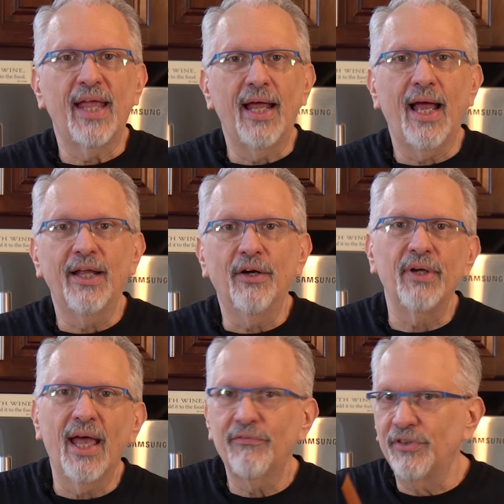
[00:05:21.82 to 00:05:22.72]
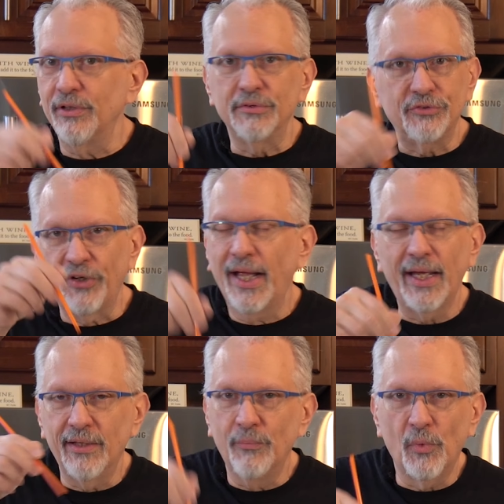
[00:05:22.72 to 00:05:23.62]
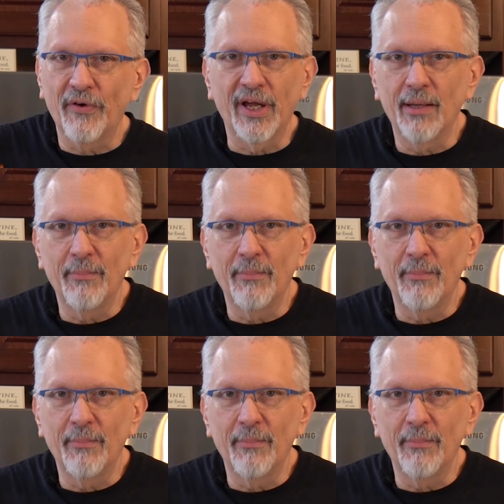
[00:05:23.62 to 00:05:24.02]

that I don't have to try worrying